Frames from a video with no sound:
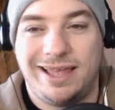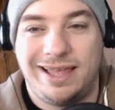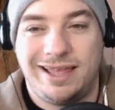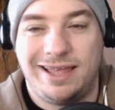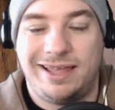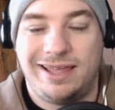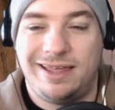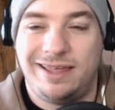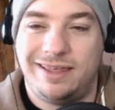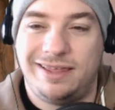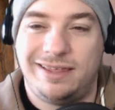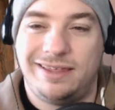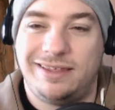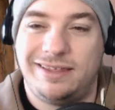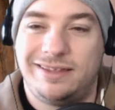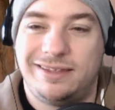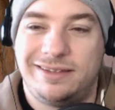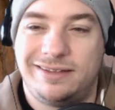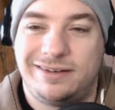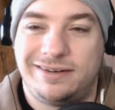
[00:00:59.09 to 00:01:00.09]

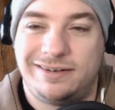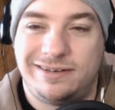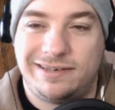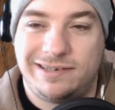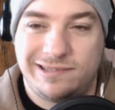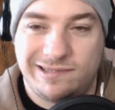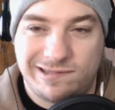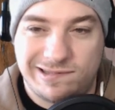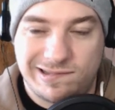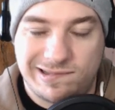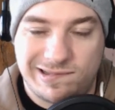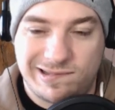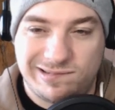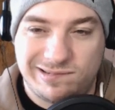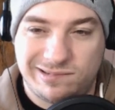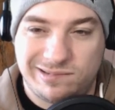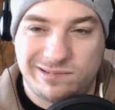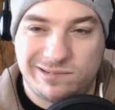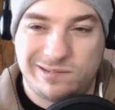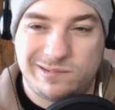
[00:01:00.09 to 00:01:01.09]

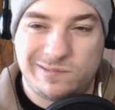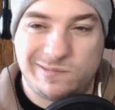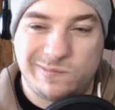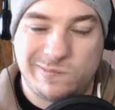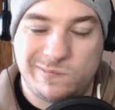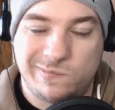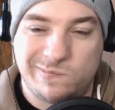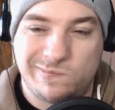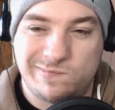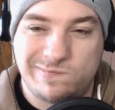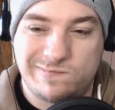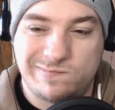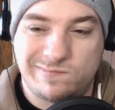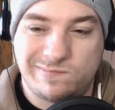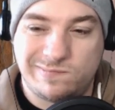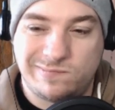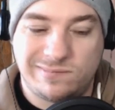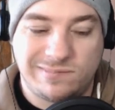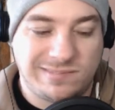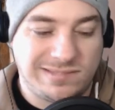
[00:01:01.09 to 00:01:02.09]

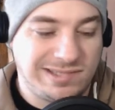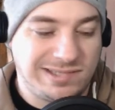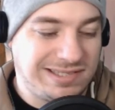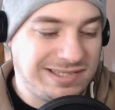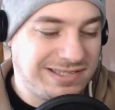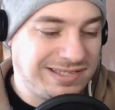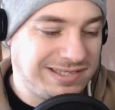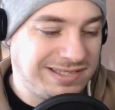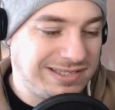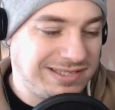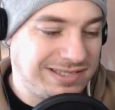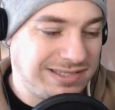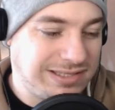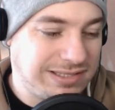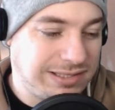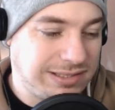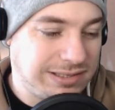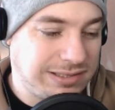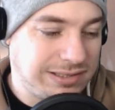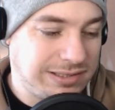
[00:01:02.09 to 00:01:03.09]

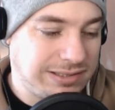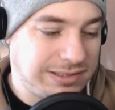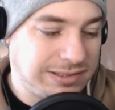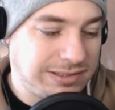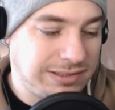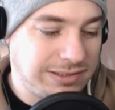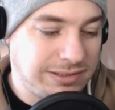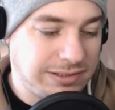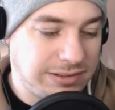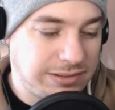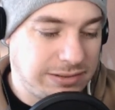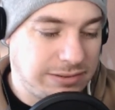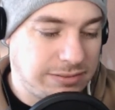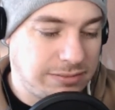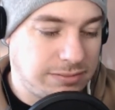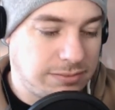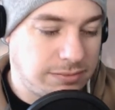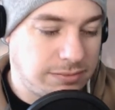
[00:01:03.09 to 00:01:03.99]
This person isn't speaking.